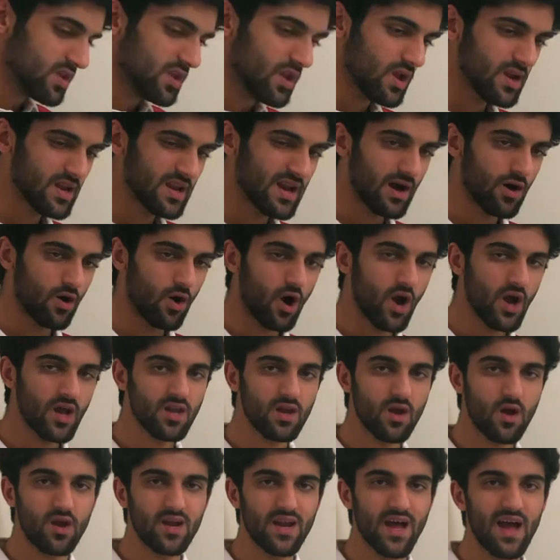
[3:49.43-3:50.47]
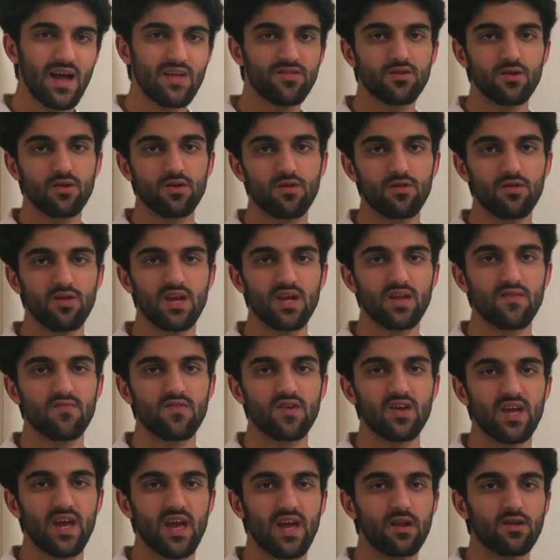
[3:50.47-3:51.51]
Now Hyliion hasn't seen
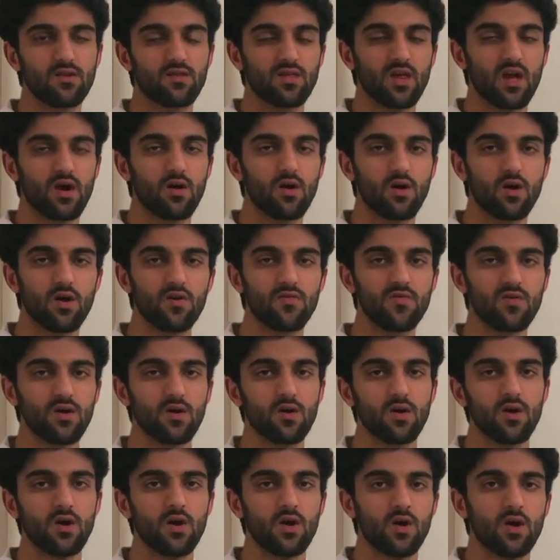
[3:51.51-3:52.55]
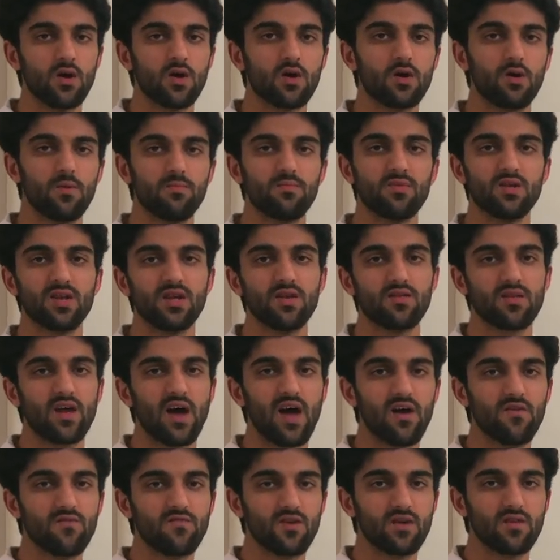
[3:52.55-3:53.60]
the gains that other companies
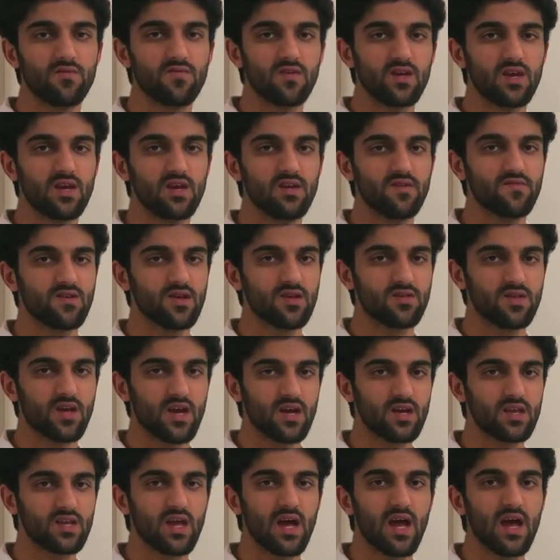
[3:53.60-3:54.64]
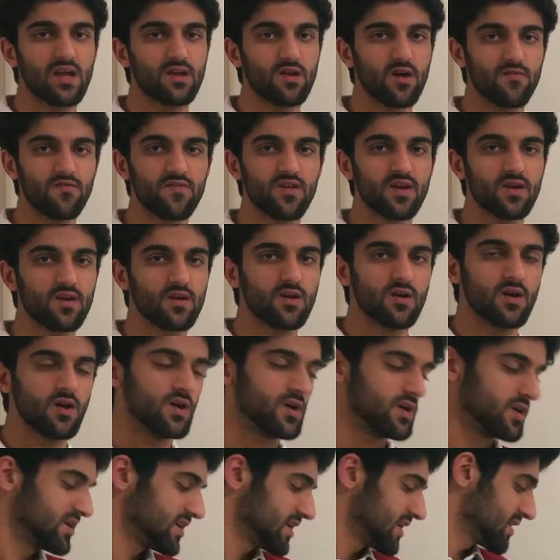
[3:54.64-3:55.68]
have in the EV sector, and I think
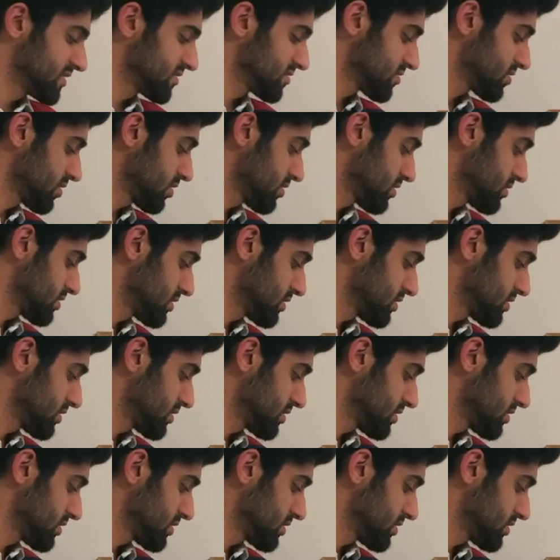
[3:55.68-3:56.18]
it's